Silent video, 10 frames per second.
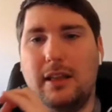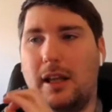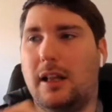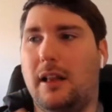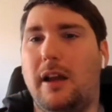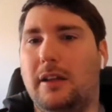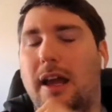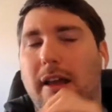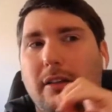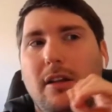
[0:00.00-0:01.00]
and the client,
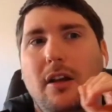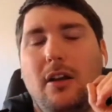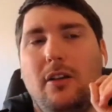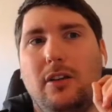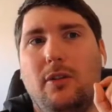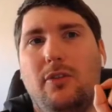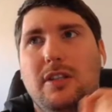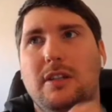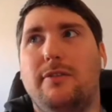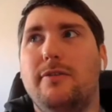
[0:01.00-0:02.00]
and you know
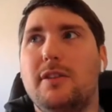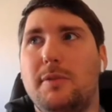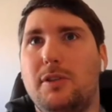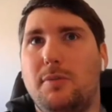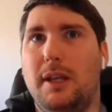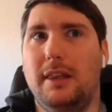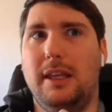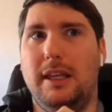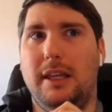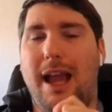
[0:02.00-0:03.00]
the difference between
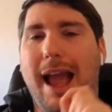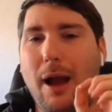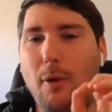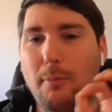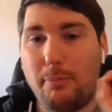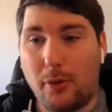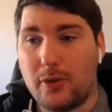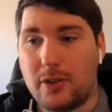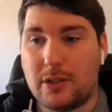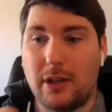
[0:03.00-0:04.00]
the
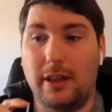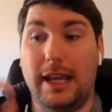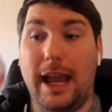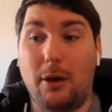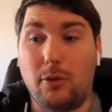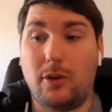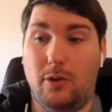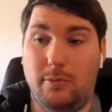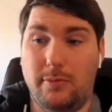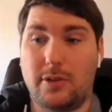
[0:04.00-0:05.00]
outputs and the
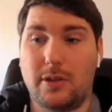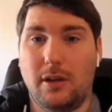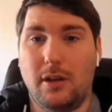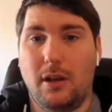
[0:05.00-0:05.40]
outcomes.